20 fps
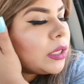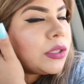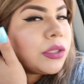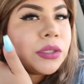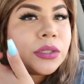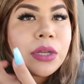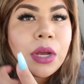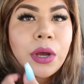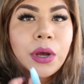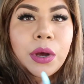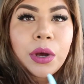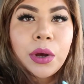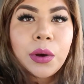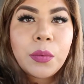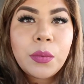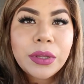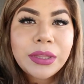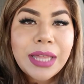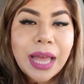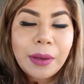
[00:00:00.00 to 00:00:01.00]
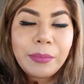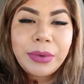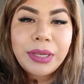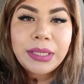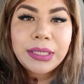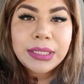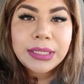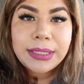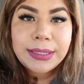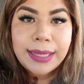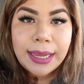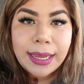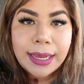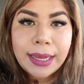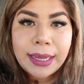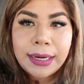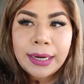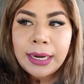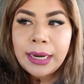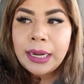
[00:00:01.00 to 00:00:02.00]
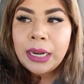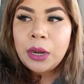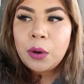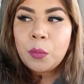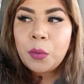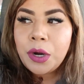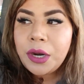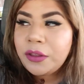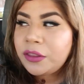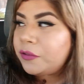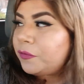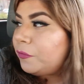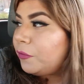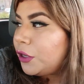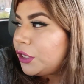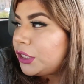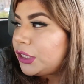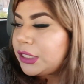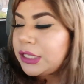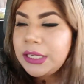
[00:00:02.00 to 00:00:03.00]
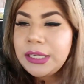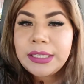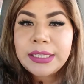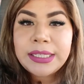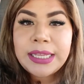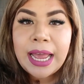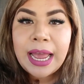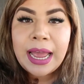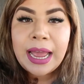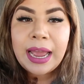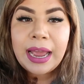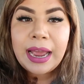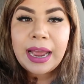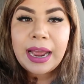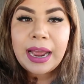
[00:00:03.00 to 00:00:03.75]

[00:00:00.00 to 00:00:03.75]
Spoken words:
So with that being said, one of the first things that